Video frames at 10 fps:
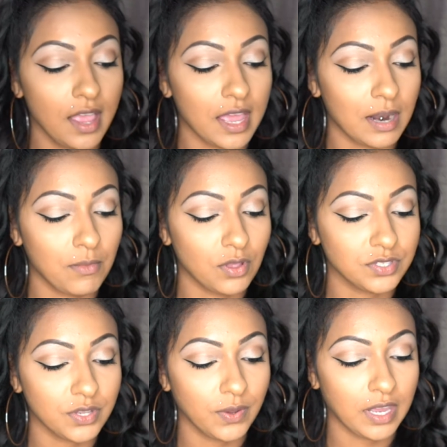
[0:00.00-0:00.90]
and I'm
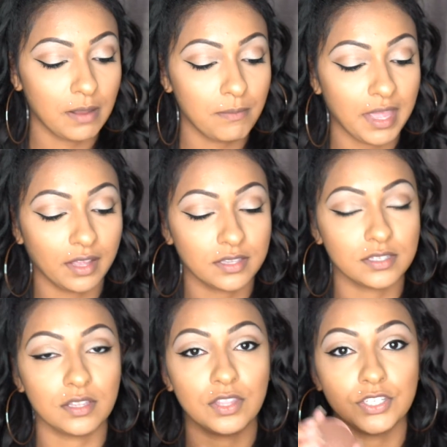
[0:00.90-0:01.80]
also gonna
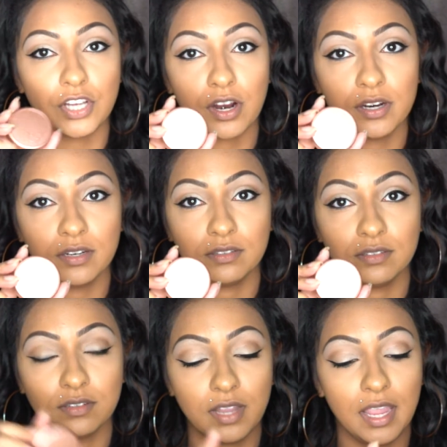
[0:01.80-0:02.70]
mix the Tarte
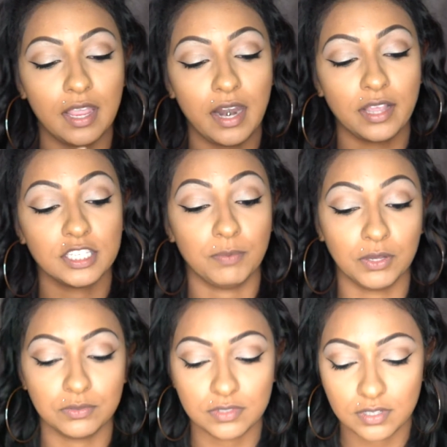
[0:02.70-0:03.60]
in
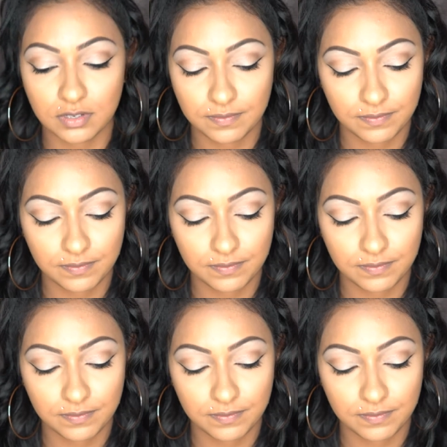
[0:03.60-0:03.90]
Exposed.